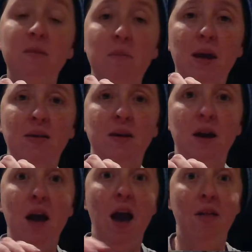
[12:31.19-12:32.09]
amazing,
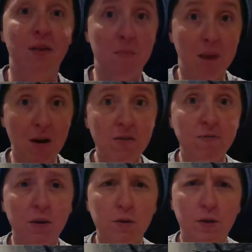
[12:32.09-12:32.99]
and the amount of
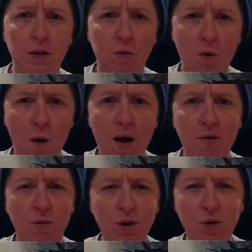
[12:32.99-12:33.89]
literacy
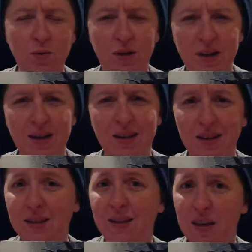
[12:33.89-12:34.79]
required once you dig
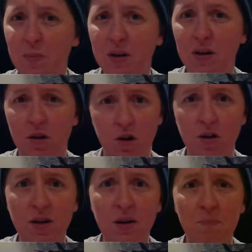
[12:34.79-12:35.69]
this deep into
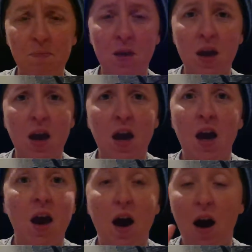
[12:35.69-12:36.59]
nerddom
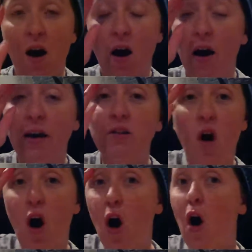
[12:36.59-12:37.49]
is
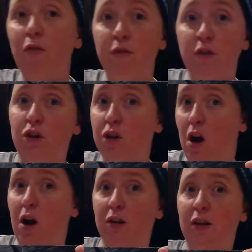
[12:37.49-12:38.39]
off the
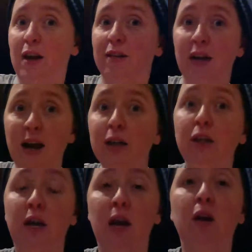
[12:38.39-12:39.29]
charts. As an
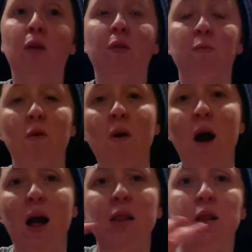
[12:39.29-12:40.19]
educator, the more
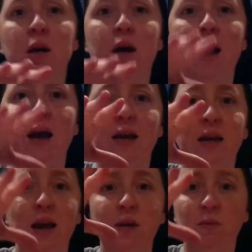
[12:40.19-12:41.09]
I look at
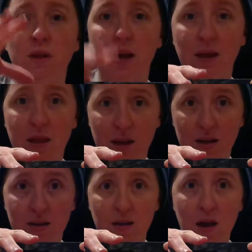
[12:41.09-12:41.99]
games like
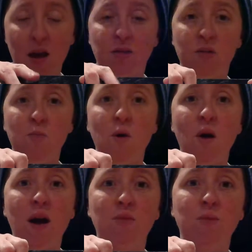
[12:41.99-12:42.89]
this, the more
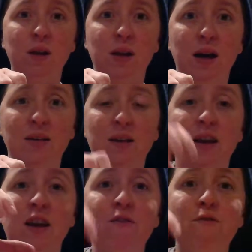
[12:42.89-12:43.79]
I realize
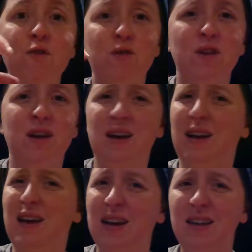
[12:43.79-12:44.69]
that if you could get
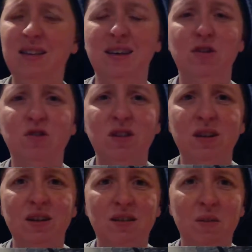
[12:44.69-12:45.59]
kids interested
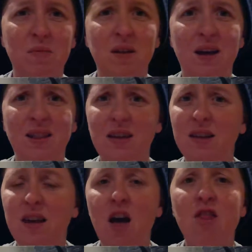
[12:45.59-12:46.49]
in something like
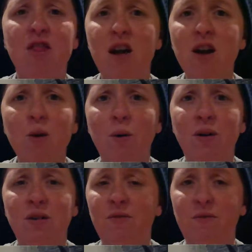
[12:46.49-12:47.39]
this, they are going
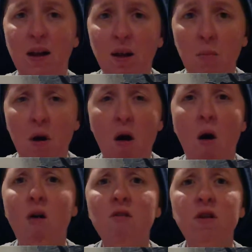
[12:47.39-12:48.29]
to develop
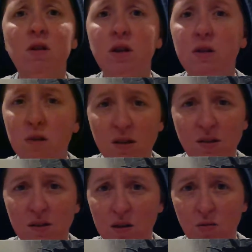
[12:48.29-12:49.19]
all the literacy
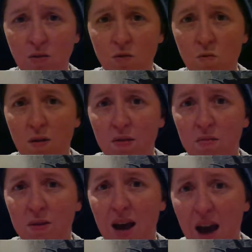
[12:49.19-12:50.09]
skills you want
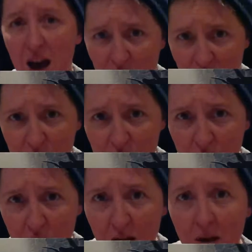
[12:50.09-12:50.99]
them to have.
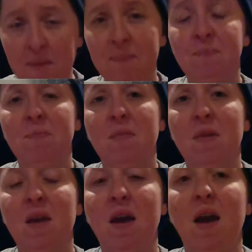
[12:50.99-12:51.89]

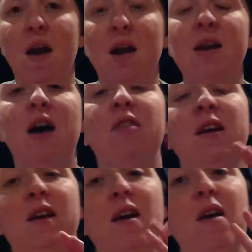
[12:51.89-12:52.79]
Now
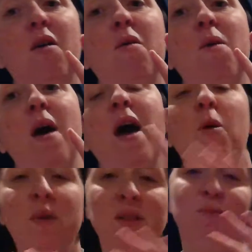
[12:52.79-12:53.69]
then,
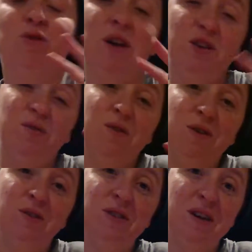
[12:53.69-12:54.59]
helping them transfer
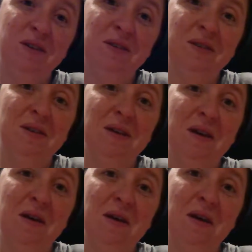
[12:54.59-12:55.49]
those skills,
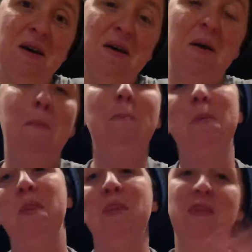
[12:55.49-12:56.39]

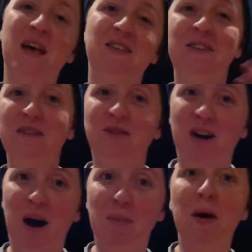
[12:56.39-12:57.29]
that's another
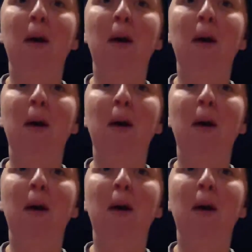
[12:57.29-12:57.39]
job.